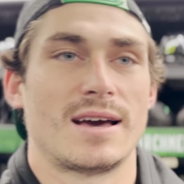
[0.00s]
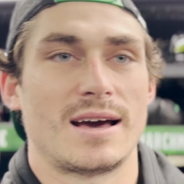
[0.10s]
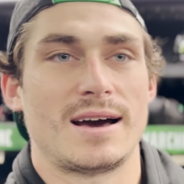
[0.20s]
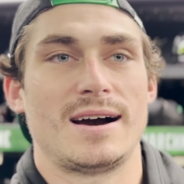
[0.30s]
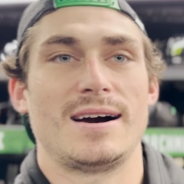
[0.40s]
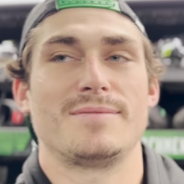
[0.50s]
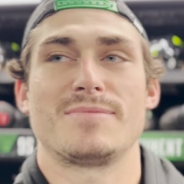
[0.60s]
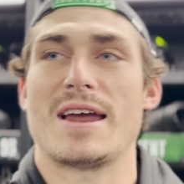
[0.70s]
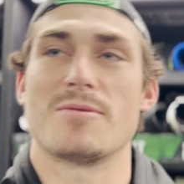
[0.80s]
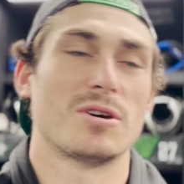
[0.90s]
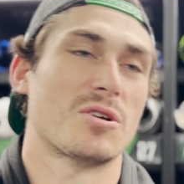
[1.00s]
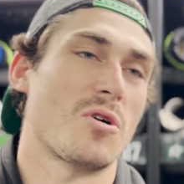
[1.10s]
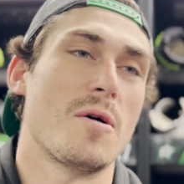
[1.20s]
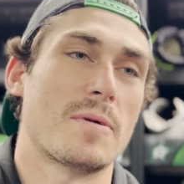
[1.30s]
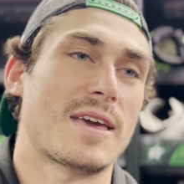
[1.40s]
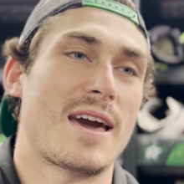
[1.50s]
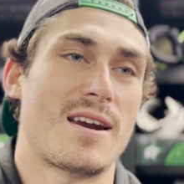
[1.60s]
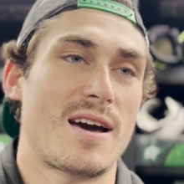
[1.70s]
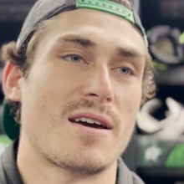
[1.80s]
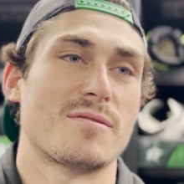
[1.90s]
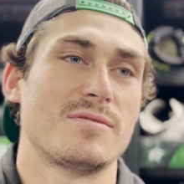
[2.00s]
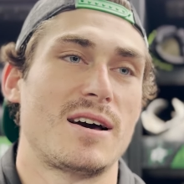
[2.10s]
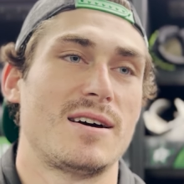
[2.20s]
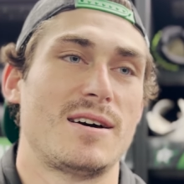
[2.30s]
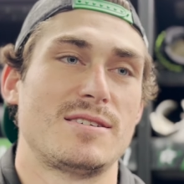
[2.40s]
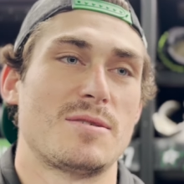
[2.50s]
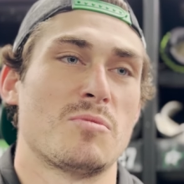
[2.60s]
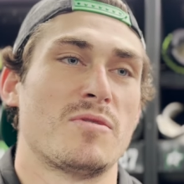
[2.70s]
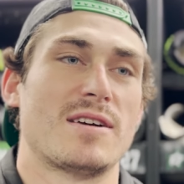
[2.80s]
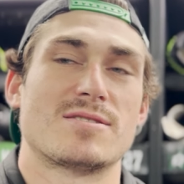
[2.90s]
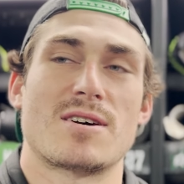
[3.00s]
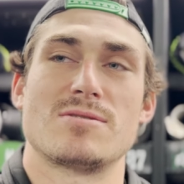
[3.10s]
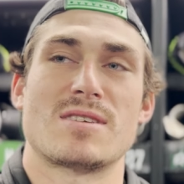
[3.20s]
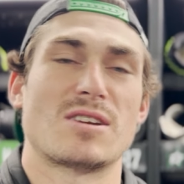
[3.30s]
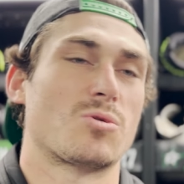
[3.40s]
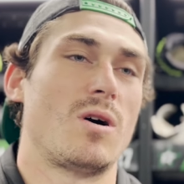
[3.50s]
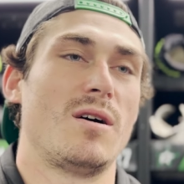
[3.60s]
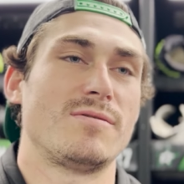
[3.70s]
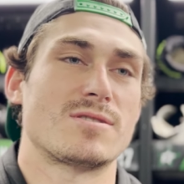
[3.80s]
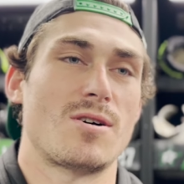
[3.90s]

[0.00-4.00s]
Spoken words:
I didn't really grow up in Canada. I didn't move there until I was like 12.